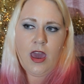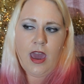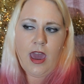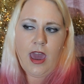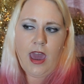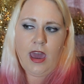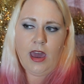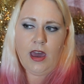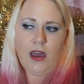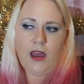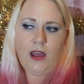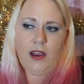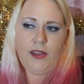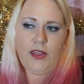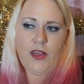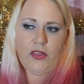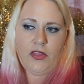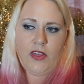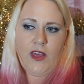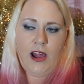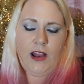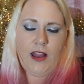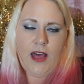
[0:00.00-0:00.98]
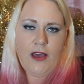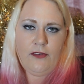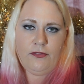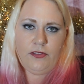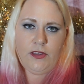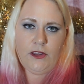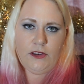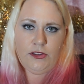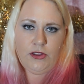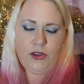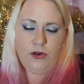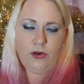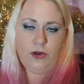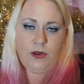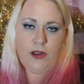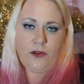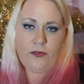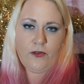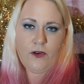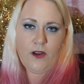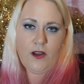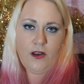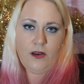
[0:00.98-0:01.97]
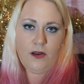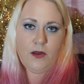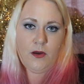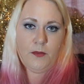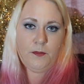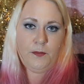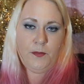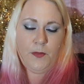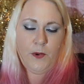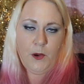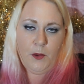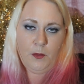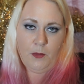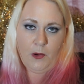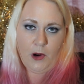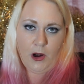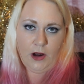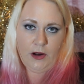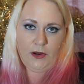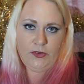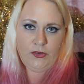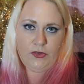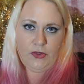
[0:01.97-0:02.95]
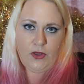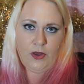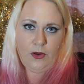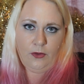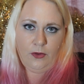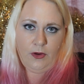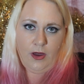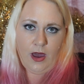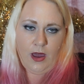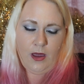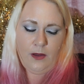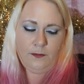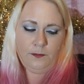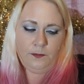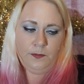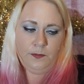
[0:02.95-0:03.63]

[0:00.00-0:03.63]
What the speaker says: and that they left the two different boot marks, okay?